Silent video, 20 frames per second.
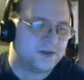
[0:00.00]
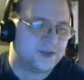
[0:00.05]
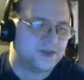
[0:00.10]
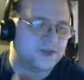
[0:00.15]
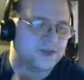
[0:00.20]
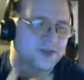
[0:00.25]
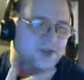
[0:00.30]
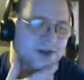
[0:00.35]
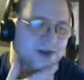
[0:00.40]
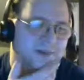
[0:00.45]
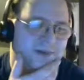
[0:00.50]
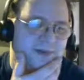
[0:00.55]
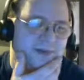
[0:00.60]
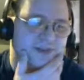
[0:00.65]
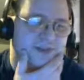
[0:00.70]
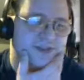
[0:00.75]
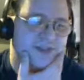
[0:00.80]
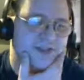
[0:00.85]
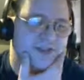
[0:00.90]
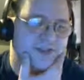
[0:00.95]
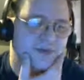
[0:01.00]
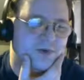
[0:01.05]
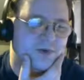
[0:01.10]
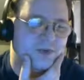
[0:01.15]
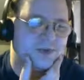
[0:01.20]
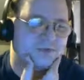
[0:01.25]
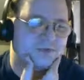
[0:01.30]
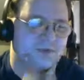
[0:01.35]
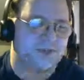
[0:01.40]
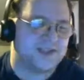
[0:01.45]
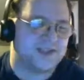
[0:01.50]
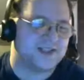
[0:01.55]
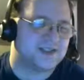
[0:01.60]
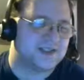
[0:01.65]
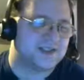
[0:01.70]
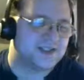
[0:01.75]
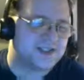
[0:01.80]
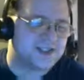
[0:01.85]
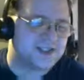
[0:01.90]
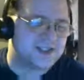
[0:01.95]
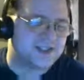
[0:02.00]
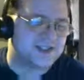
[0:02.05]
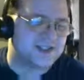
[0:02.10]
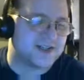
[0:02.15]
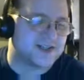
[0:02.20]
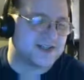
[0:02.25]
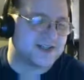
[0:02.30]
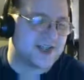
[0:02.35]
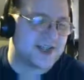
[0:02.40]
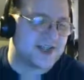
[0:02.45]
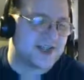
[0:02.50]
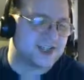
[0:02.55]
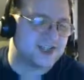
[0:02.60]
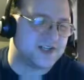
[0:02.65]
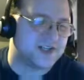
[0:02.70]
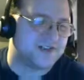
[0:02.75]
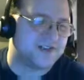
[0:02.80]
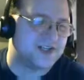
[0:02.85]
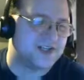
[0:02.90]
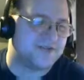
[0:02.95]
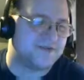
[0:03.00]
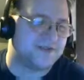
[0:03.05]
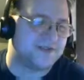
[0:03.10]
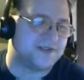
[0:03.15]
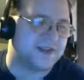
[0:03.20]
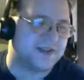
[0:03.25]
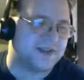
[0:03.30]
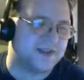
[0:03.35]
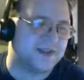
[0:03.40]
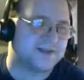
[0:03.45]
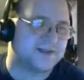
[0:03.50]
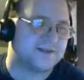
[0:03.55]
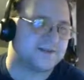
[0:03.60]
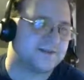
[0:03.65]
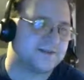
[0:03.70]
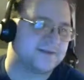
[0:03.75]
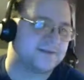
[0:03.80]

There's some trouble in Thieves' Woods of late. Seems like there's actually a thief in there.